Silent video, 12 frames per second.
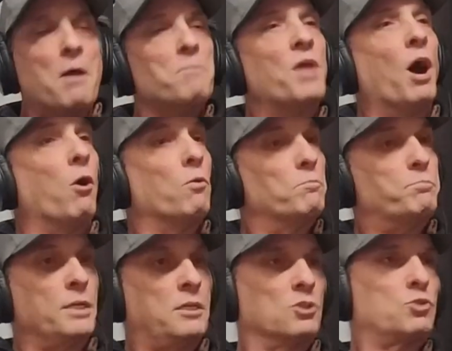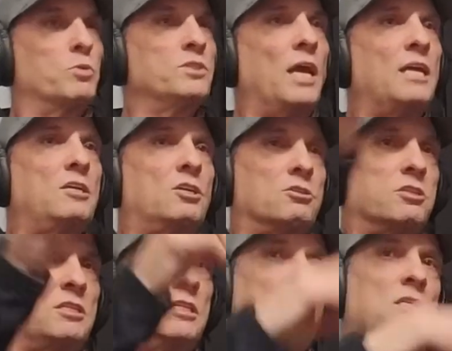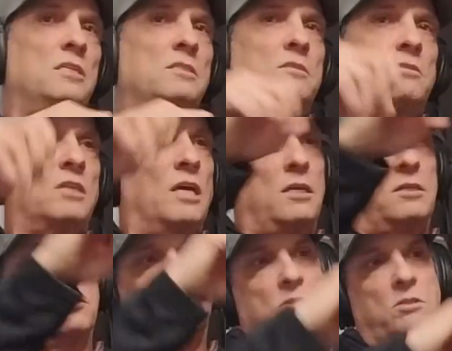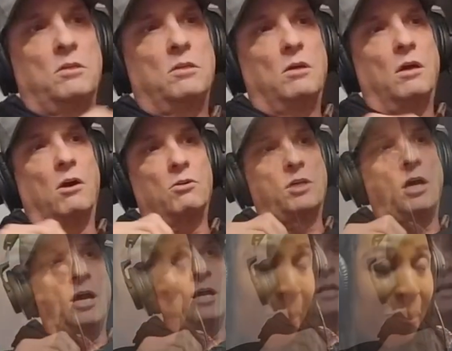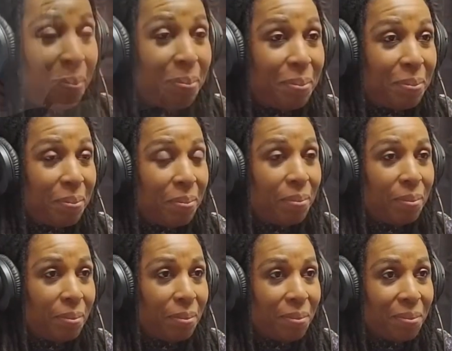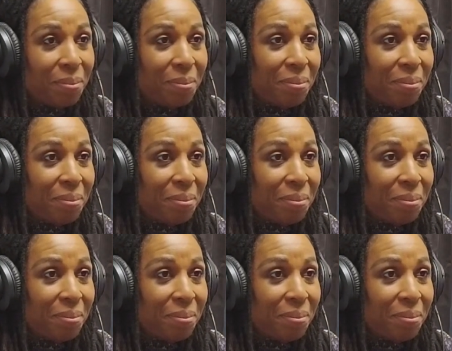No, because when they clean things, okay, they use